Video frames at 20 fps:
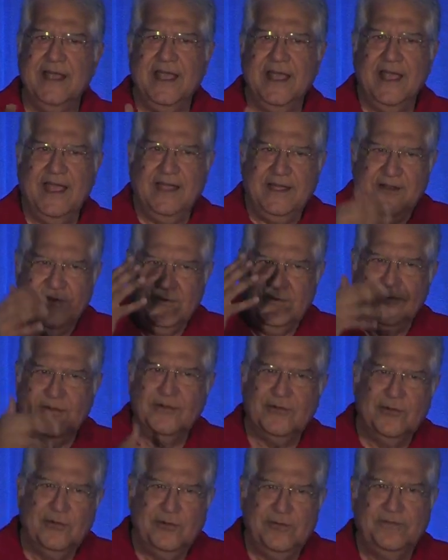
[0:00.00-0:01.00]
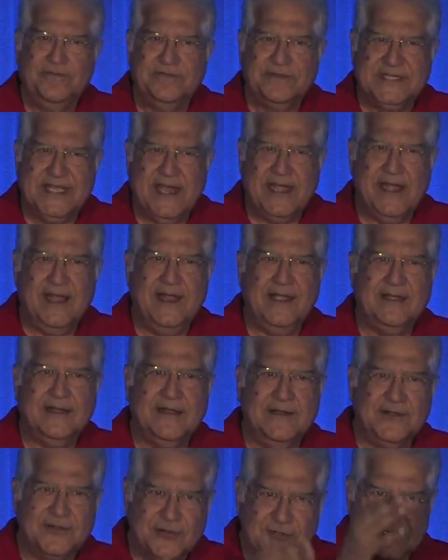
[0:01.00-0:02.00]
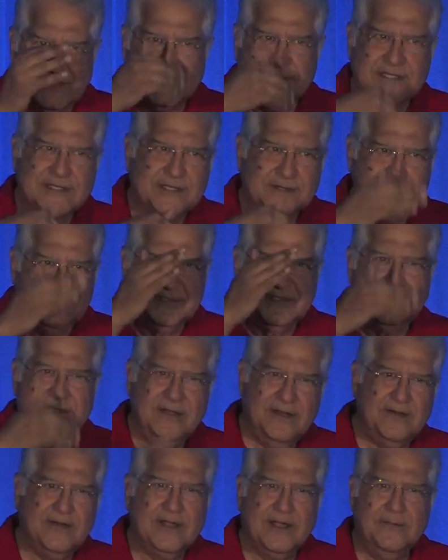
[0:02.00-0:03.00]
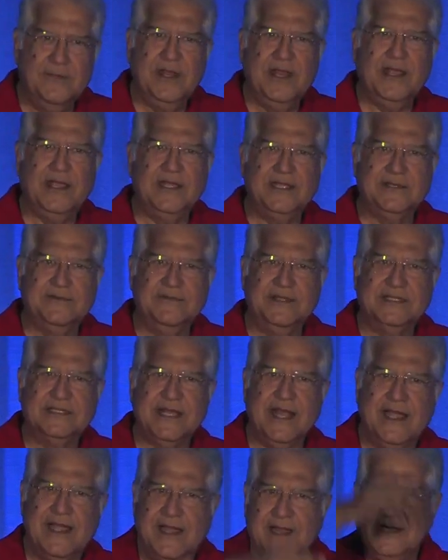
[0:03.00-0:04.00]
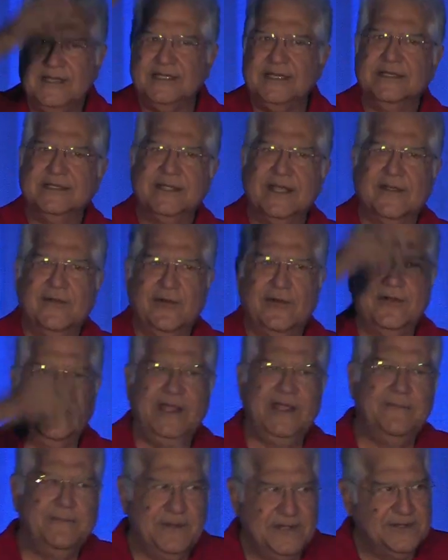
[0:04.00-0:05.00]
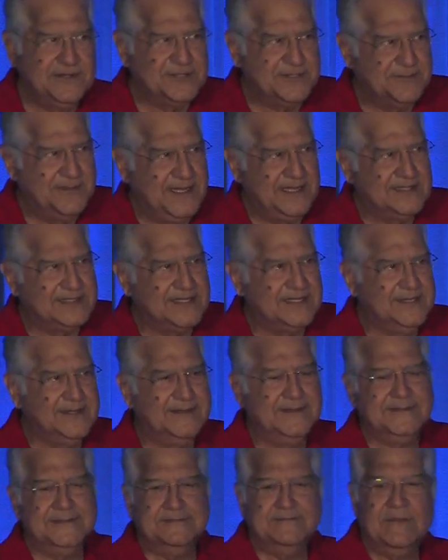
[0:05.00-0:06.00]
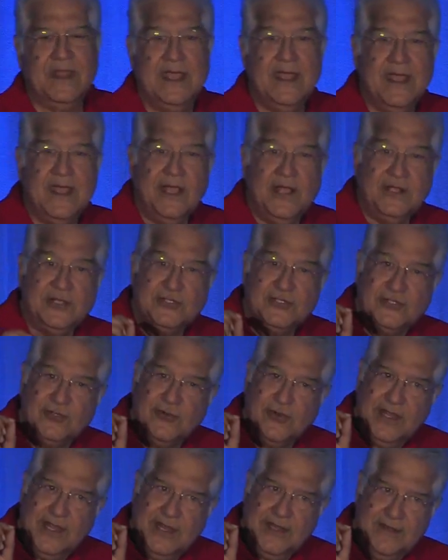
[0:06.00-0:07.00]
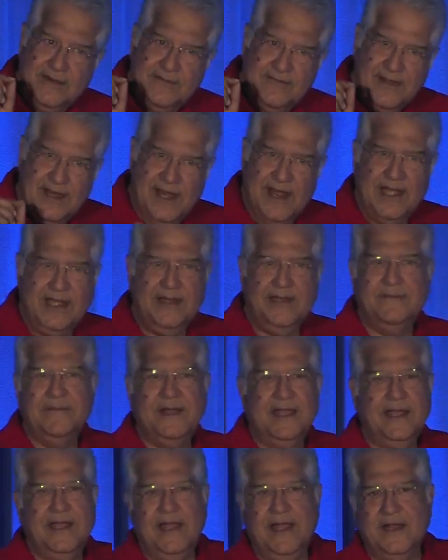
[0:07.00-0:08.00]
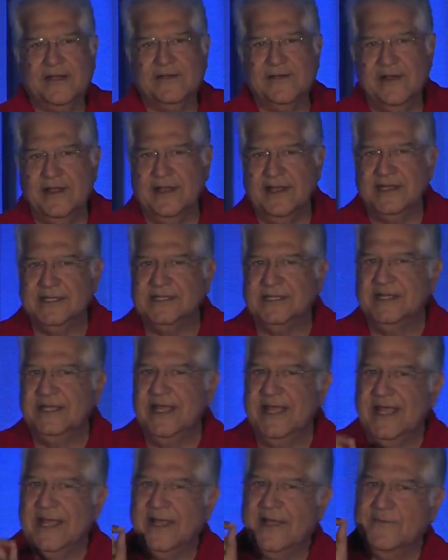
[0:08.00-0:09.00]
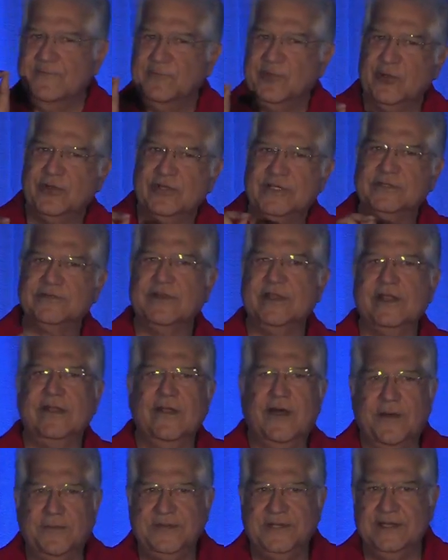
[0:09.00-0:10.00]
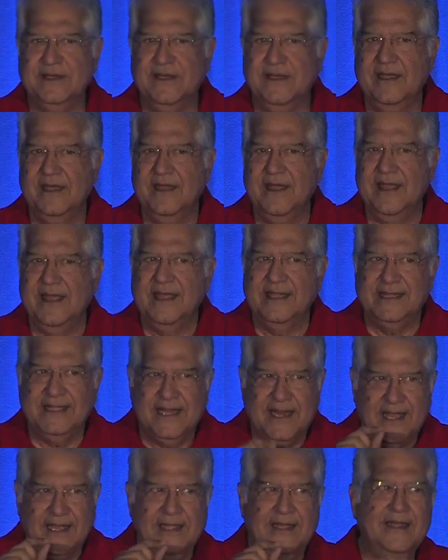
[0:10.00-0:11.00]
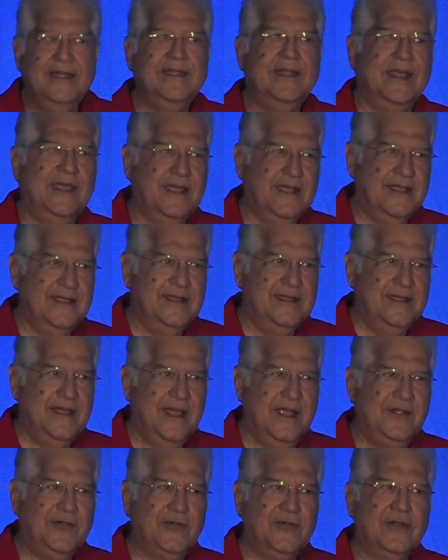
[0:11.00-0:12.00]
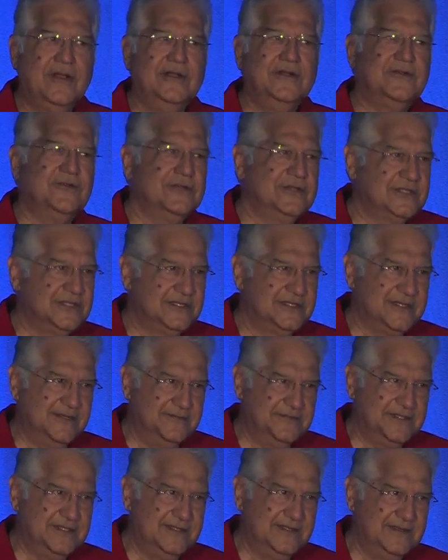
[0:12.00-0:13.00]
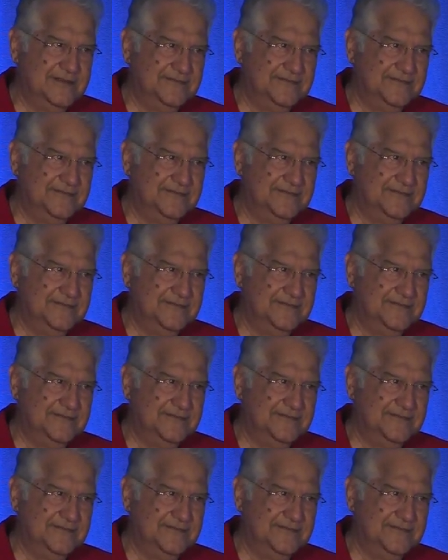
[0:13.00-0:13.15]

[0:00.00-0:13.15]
and you know, do satellite control systems, you know, communication with satellites as they go deep into space. So in, when I did my electronics, computers was an option that I didn't take. I took control systems.